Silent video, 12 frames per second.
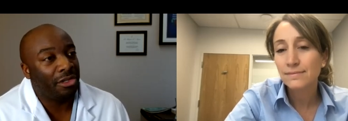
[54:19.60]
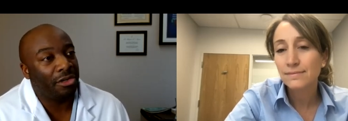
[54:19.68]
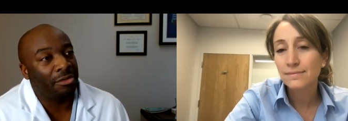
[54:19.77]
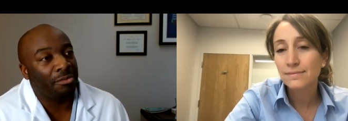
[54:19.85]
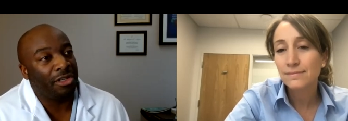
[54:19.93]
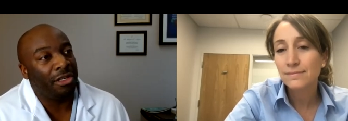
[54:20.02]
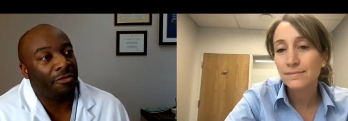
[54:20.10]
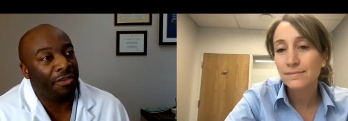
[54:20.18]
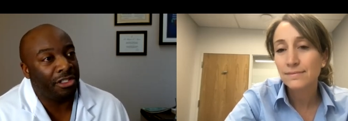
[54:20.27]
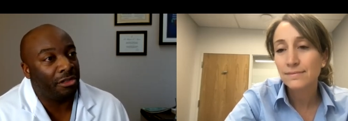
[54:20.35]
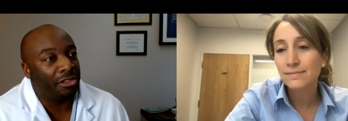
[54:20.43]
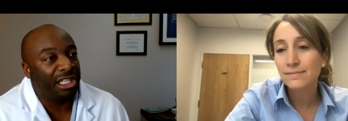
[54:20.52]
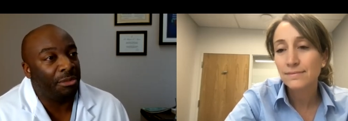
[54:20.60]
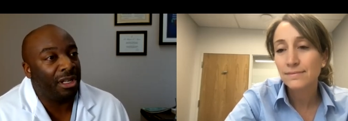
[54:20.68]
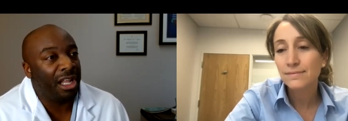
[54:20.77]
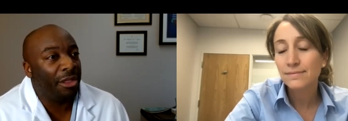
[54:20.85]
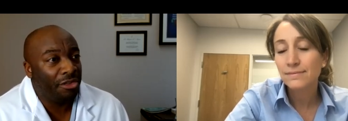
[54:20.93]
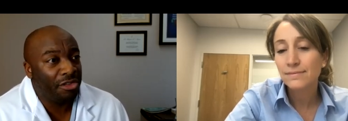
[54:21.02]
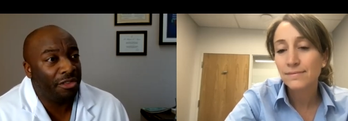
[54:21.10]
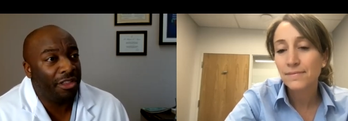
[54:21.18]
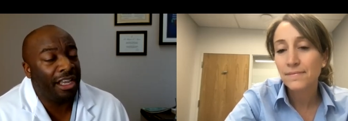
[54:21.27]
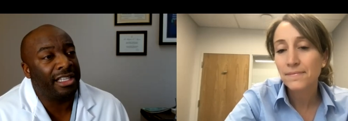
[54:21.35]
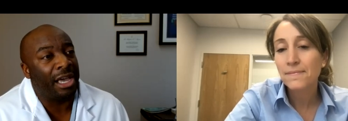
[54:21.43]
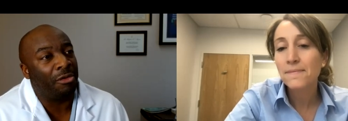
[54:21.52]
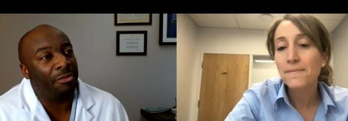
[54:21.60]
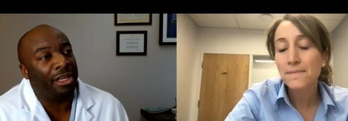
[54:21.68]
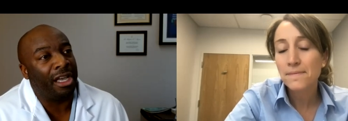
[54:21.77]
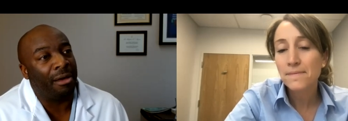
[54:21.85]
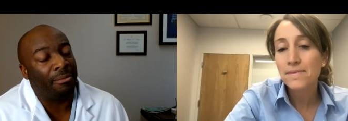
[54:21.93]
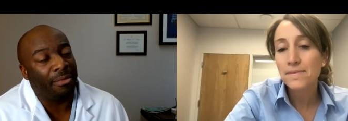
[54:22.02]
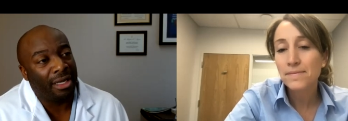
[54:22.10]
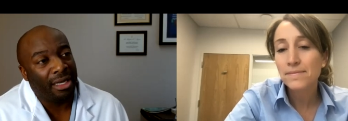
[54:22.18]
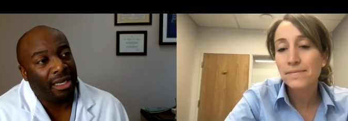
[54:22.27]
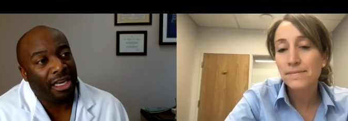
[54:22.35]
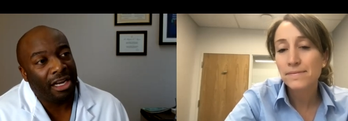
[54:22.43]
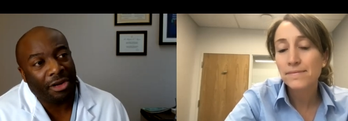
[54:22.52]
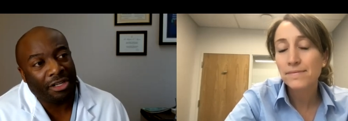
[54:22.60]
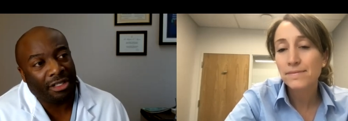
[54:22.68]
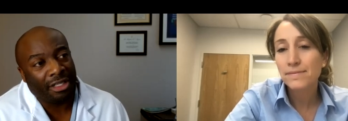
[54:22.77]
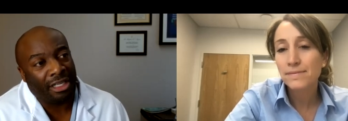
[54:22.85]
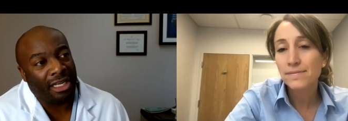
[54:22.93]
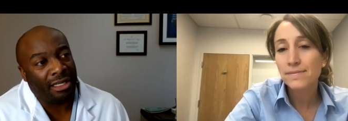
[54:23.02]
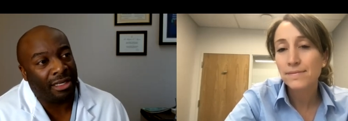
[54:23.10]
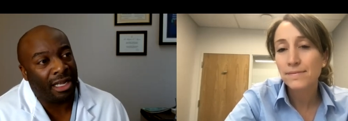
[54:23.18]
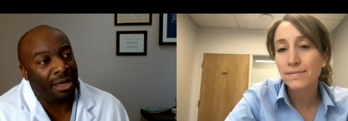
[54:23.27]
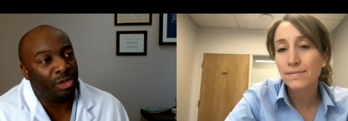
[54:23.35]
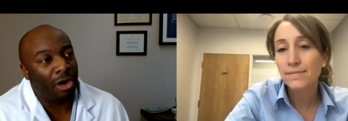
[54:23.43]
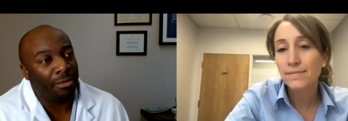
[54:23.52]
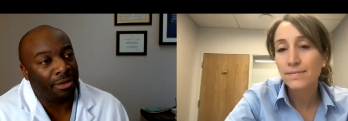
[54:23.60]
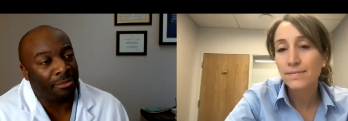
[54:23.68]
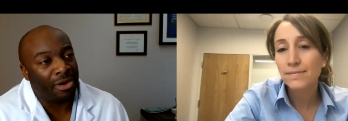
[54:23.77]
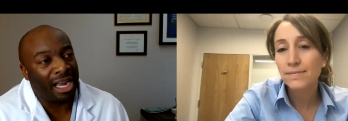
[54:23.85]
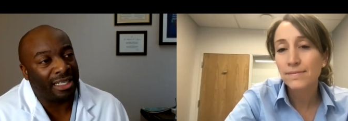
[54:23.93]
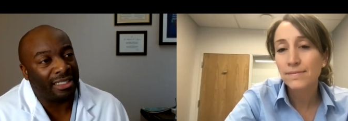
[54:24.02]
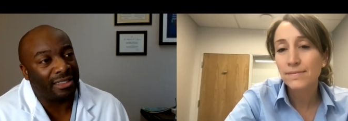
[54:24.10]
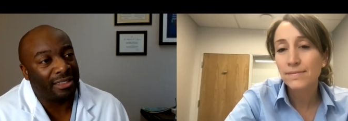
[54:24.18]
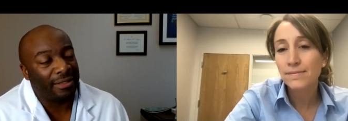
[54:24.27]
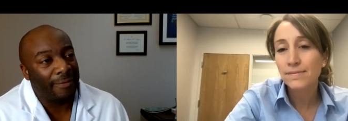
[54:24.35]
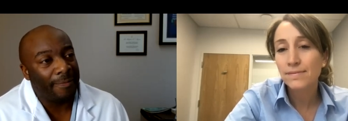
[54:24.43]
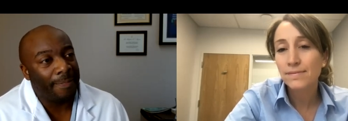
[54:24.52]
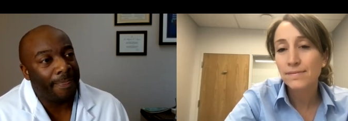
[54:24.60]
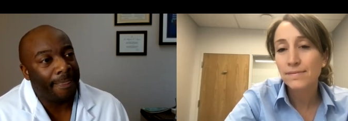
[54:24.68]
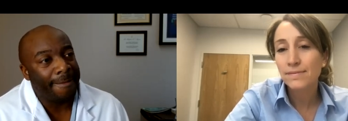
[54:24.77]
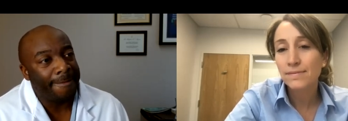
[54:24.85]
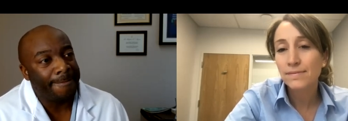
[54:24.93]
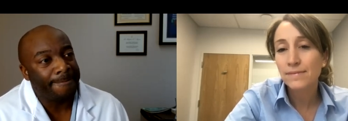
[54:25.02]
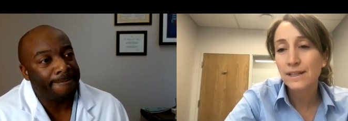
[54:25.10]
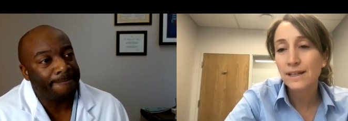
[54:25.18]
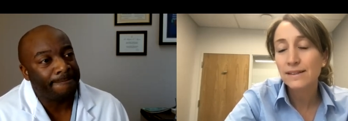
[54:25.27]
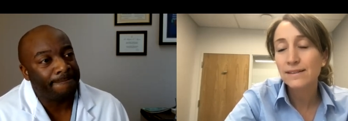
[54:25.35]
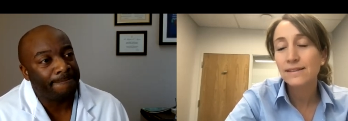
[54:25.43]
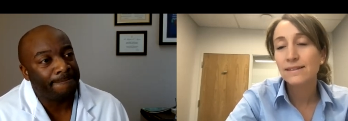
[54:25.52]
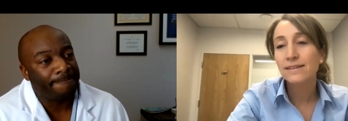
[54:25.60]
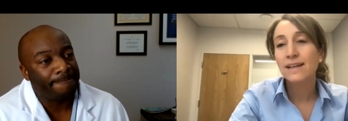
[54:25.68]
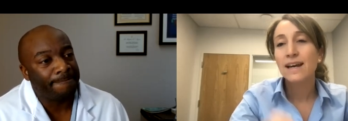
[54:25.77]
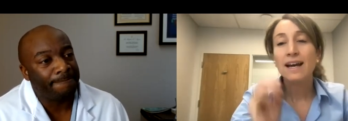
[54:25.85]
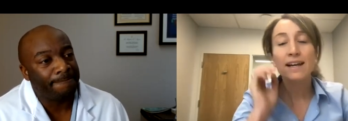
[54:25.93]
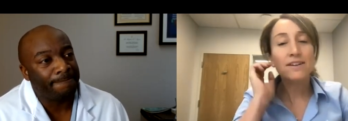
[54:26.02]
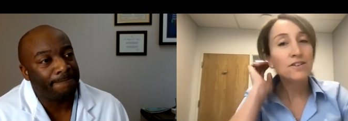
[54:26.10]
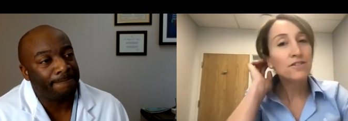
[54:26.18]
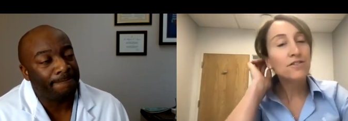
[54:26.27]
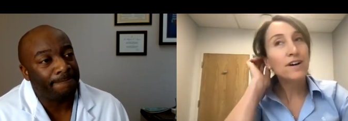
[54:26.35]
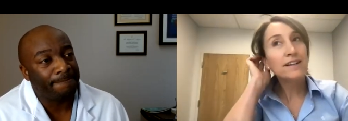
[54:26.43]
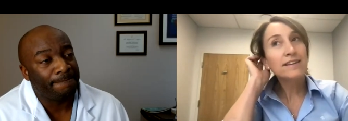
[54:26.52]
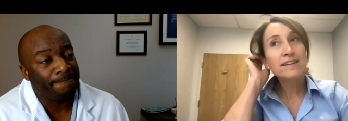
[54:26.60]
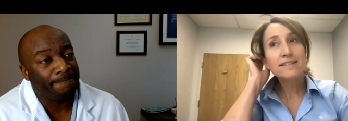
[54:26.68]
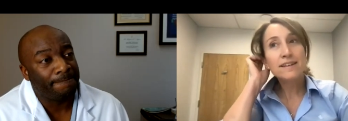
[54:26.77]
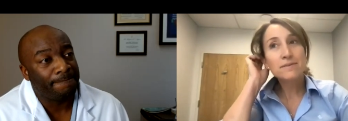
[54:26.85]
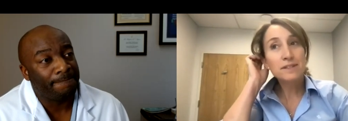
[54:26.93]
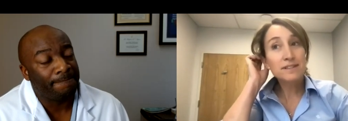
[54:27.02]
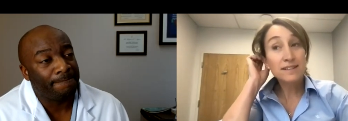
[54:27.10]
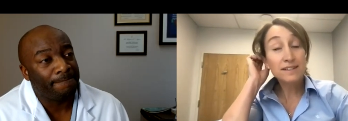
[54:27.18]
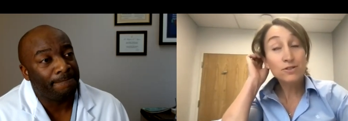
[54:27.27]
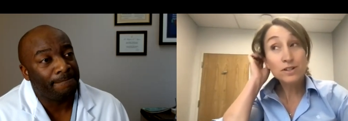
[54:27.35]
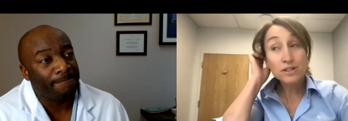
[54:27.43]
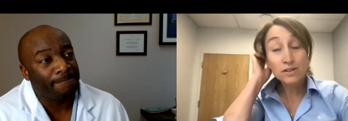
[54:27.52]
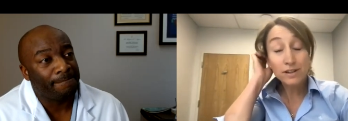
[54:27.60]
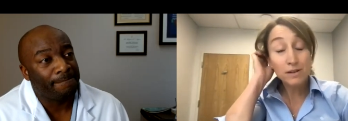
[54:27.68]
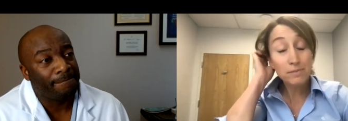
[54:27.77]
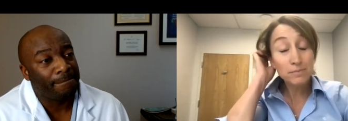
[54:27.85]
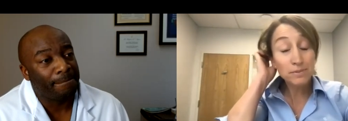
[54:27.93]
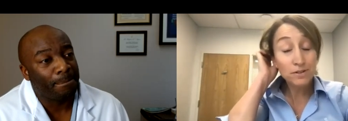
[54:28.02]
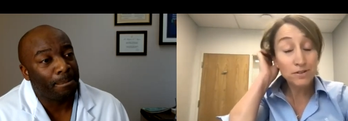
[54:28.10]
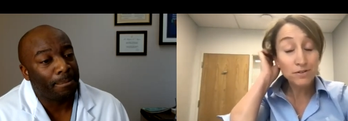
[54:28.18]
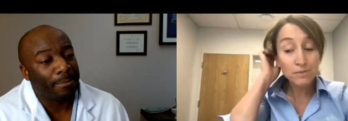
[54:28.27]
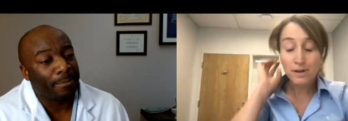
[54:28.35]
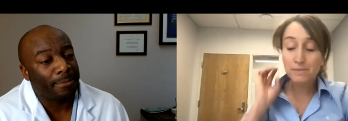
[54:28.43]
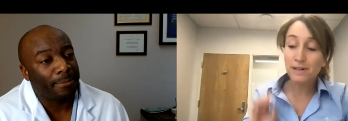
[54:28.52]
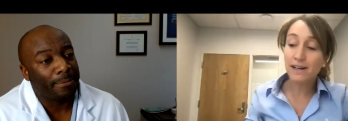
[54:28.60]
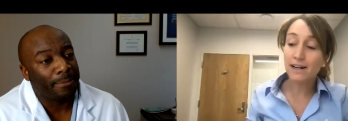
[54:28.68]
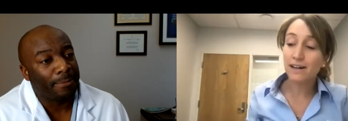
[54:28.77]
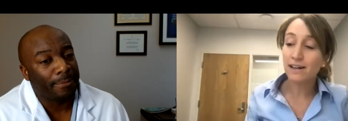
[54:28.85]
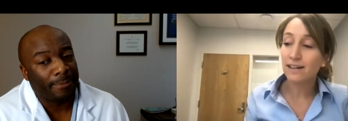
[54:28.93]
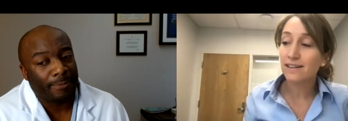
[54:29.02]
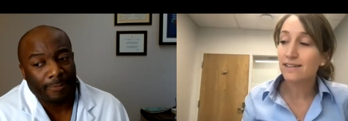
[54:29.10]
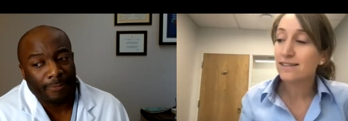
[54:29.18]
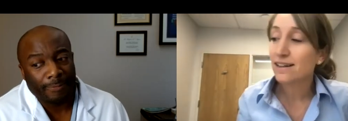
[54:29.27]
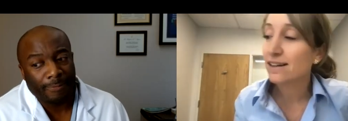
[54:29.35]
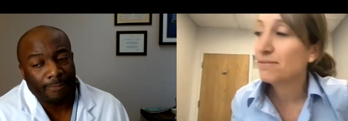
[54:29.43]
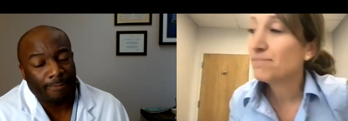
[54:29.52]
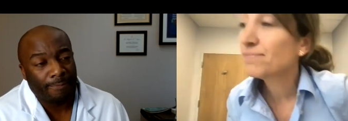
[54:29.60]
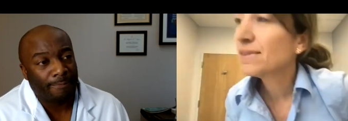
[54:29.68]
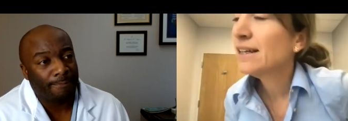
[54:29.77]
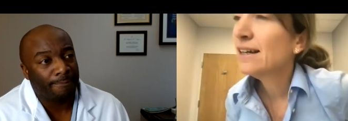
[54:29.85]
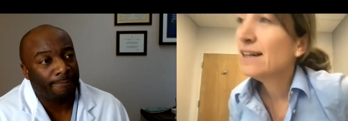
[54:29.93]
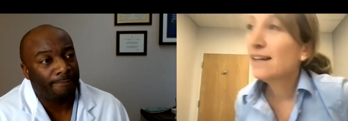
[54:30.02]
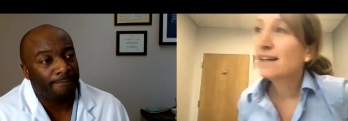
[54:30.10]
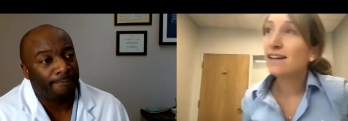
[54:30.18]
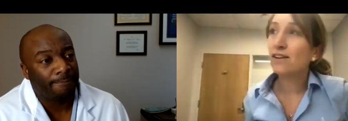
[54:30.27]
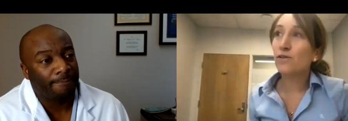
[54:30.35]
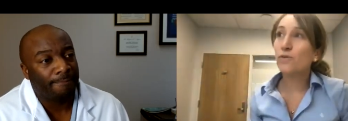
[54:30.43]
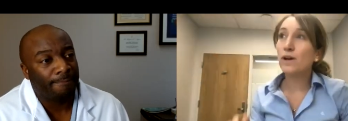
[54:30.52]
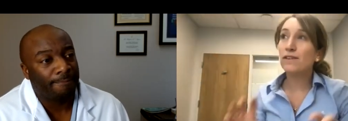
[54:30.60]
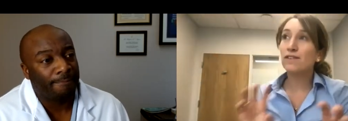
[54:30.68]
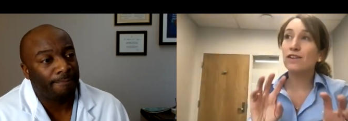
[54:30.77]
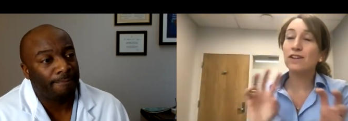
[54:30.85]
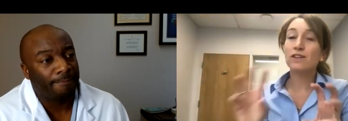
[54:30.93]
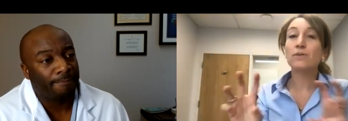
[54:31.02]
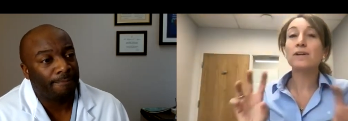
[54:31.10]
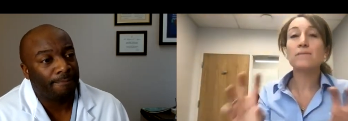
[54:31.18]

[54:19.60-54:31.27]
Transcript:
Speaker 1: certain, you know, physical stimuli, those are things that will become increasingly absorbed in practice.
Speaker 2: Excellent. And do you find that, I mean, this question will come up to you from primary care is, um, whether or not you would